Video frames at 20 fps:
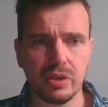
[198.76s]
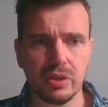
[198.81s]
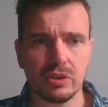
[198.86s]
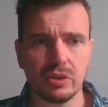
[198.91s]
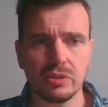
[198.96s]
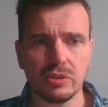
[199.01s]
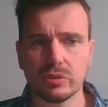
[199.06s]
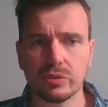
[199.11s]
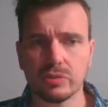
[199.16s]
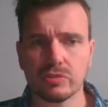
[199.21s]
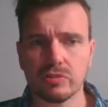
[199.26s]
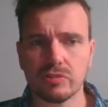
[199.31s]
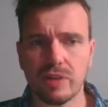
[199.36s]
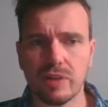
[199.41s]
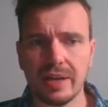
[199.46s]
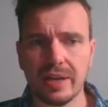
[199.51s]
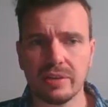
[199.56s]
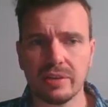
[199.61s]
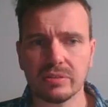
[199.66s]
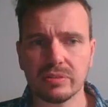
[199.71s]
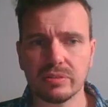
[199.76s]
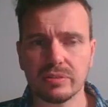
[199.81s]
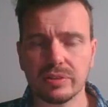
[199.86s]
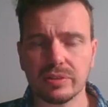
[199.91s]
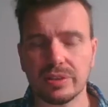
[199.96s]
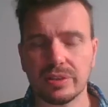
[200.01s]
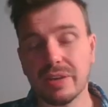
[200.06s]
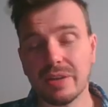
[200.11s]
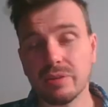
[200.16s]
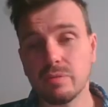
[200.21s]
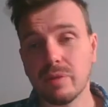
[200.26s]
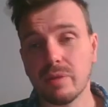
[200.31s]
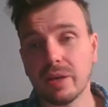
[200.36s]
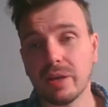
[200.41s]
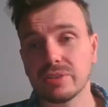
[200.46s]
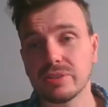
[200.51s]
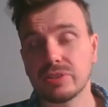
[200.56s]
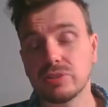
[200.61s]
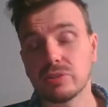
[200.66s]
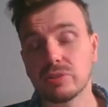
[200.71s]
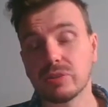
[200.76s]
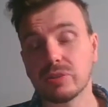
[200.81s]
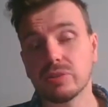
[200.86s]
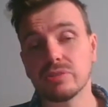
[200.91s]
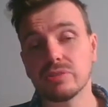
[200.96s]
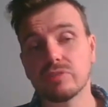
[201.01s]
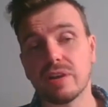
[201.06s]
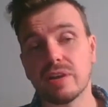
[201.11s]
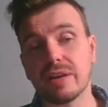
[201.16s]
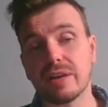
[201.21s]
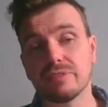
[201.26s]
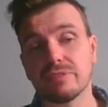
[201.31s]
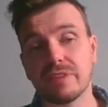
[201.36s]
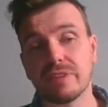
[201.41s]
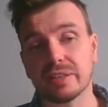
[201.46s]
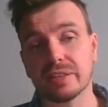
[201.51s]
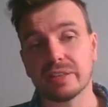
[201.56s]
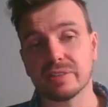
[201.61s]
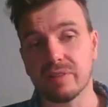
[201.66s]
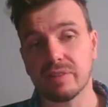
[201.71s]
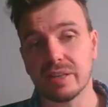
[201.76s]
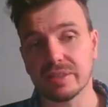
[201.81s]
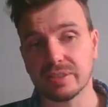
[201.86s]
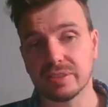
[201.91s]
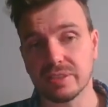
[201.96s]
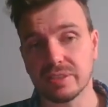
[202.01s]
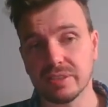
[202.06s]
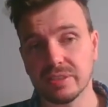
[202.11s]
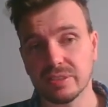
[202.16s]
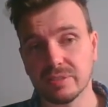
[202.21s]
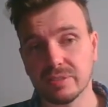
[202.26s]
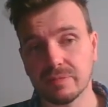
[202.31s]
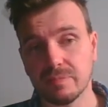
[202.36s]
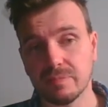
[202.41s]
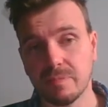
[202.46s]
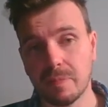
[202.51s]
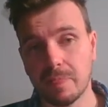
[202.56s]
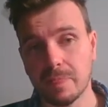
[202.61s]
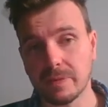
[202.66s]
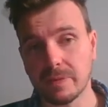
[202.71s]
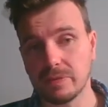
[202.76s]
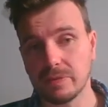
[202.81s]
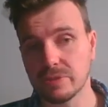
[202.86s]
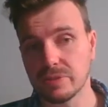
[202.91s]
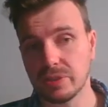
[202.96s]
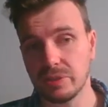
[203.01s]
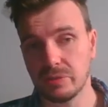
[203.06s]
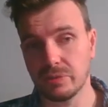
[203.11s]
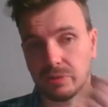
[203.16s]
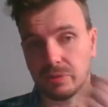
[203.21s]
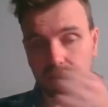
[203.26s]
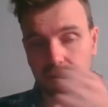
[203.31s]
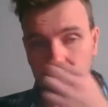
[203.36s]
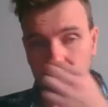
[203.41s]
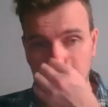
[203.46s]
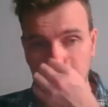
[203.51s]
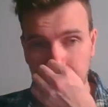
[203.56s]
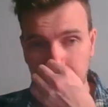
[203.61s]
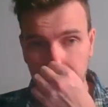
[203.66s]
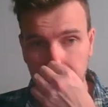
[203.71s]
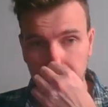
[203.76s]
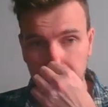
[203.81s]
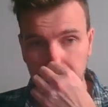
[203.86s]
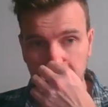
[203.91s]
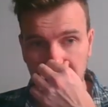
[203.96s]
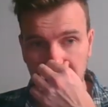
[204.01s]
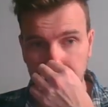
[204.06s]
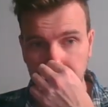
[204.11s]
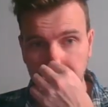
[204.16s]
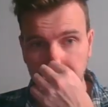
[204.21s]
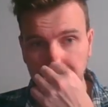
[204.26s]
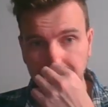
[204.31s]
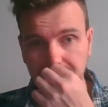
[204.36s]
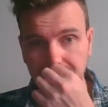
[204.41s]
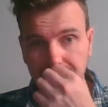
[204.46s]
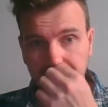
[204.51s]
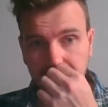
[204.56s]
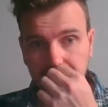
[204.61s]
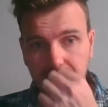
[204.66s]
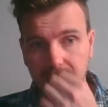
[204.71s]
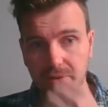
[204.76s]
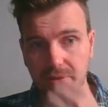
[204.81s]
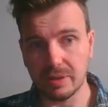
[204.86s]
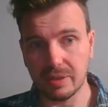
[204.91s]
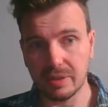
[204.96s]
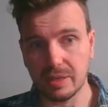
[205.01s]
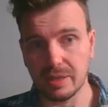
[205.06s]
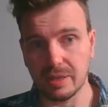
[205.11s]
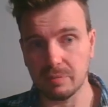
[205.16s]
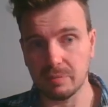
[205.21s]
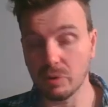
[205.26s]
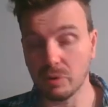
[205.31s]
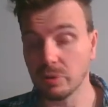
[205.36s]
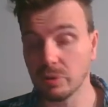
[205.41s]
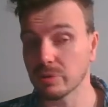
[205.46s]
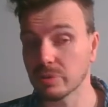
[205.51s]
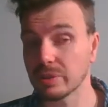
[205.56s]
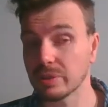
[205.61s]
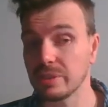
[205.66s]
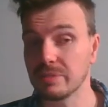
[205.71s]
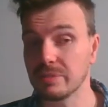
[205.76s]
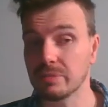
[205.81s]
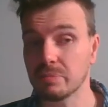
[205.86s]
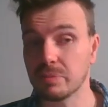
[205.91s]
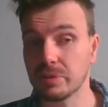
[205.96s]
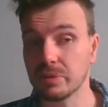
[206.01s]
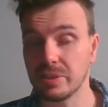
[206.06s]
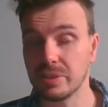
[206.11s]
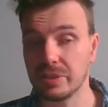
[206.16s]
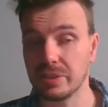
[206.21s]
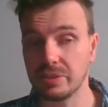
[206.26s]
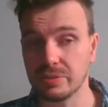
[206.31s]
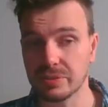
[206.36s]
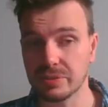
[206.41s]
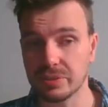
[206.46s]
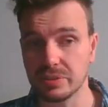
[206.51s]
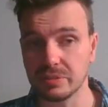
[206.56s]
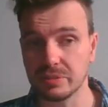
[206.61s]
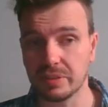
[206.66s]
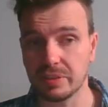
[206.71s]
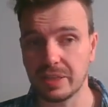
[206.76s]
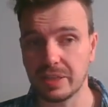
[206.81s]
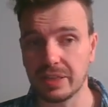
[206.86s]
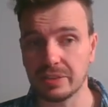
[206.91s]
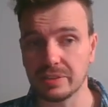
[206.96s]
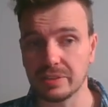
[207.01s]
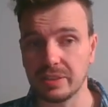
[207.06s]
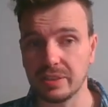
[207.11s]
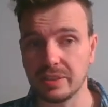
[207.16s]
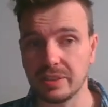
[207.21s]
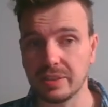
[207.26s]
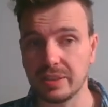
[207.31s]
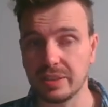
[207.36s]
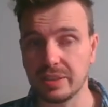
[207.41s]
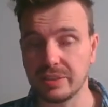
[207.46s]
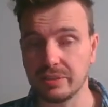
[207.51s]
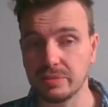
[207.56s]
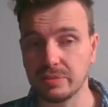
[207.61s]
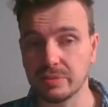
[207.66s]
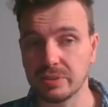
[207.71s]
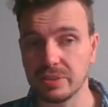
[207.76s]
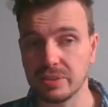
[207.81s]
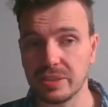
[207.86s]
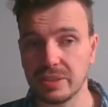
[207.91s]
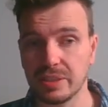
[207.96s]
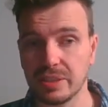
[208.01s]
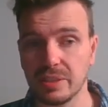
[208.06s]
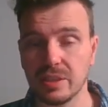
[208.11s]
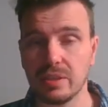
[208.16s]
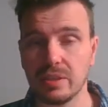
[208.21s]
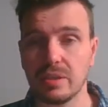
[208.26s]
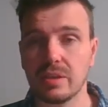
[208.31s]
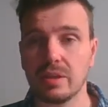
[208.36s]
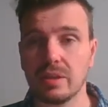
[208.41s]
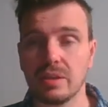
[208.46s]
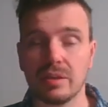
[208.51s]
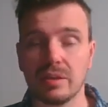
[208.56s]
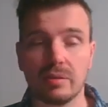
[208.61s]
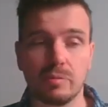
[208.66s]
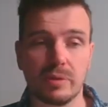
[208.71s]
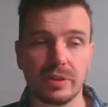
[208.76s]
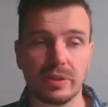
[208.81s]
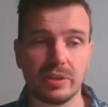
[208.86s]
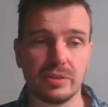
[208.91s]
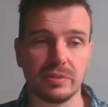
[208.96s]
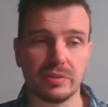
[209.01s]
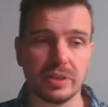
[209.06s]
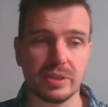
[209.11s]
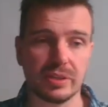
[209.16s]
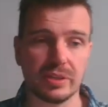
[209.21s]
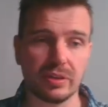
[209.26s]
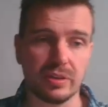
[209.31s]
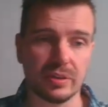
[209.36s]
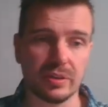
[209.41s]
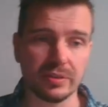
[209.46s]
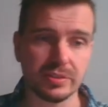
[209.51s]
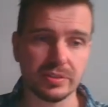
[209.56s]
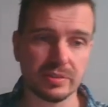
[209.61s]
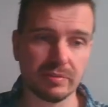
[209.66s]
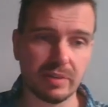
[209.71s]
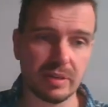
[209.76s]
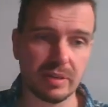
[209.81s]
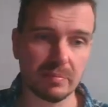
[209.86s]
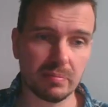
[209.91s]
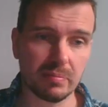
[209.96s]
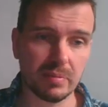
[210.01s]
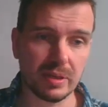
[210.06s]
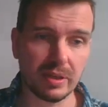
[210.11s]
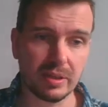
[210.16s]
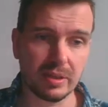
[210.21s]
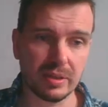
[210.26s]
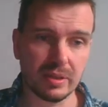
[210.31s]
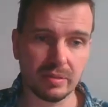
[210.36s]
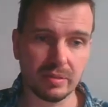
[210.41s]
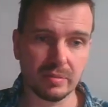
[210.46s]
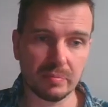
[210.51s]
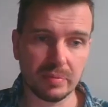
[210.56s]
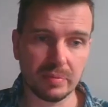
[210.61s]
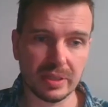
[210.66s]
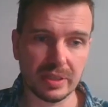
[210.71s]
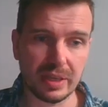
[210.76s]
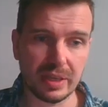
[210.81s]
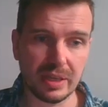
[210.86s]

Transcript: You could try, another way is you could try and factorize this using your quadratic equation, or you even put it in your silver calculator and you would see whether you get an answer right.